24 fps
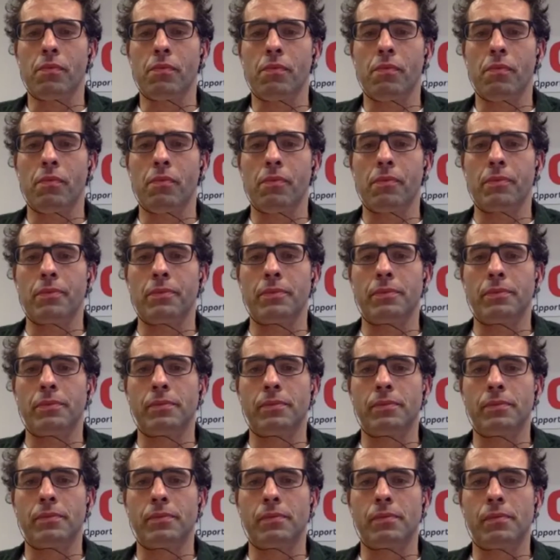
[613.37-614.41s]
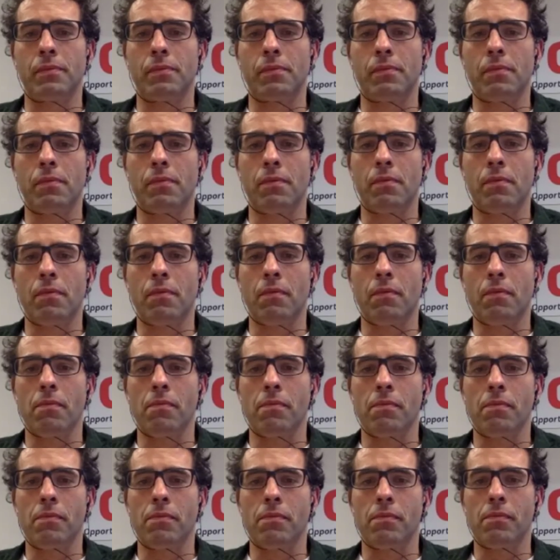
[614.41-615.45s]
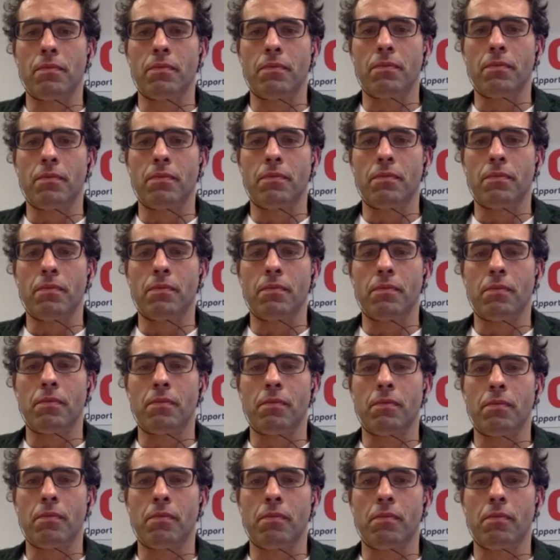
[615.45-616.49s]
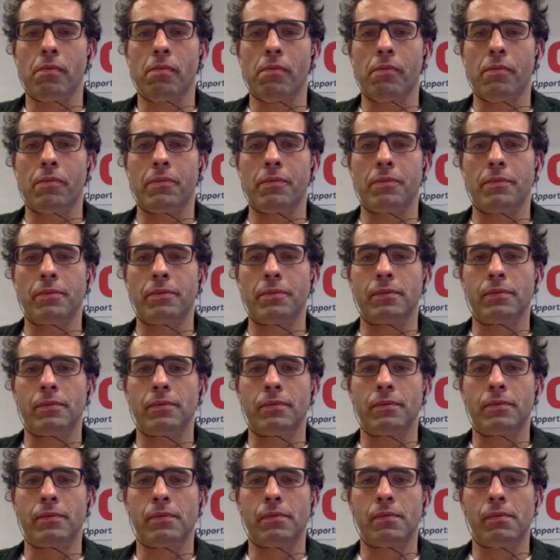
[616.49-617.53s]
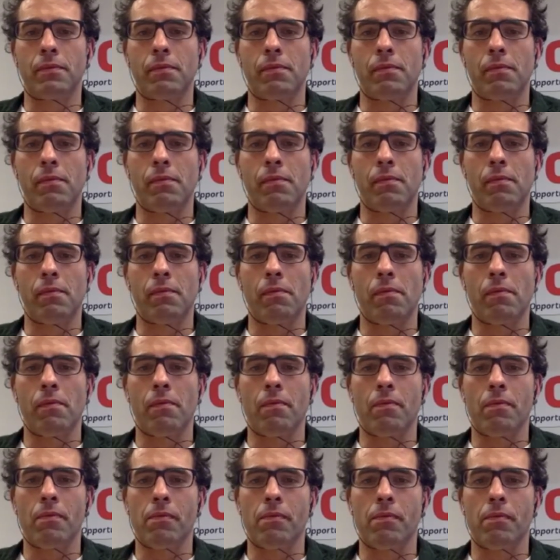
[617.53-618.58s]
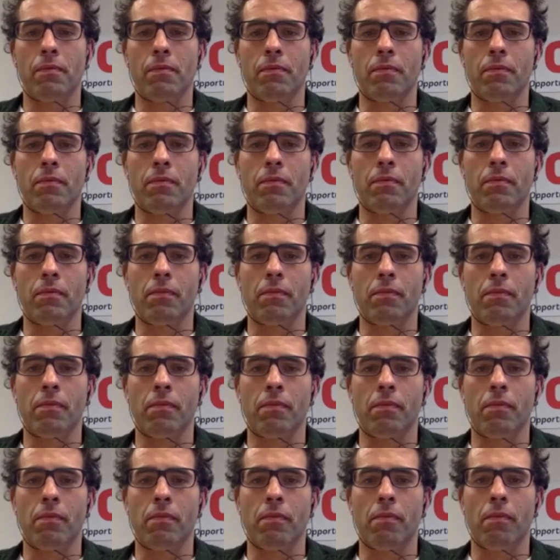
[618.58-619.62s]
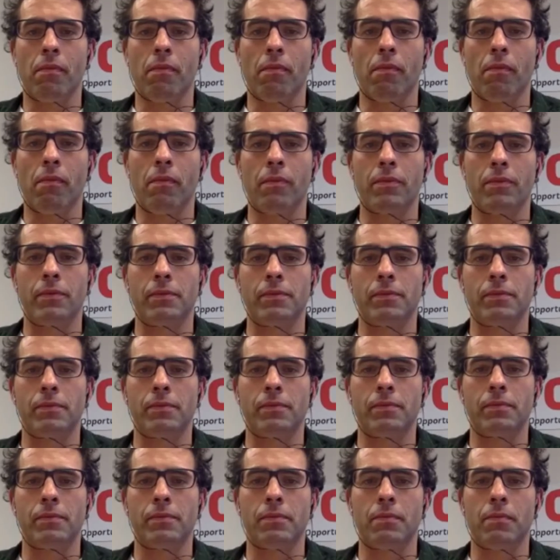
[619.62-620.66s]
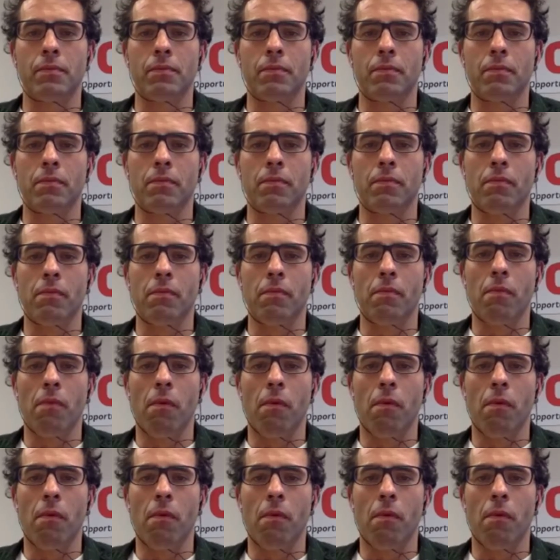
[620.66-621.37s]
This person isn't speaking.